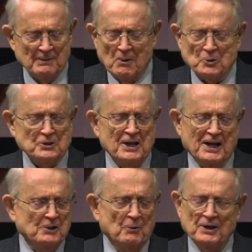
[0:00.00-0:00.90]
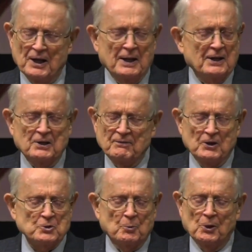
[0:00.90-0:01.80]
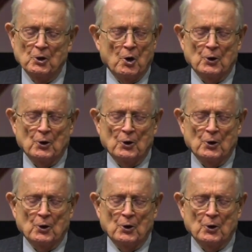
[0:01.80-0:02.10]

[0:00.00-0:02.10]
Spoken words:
the most ignorant individual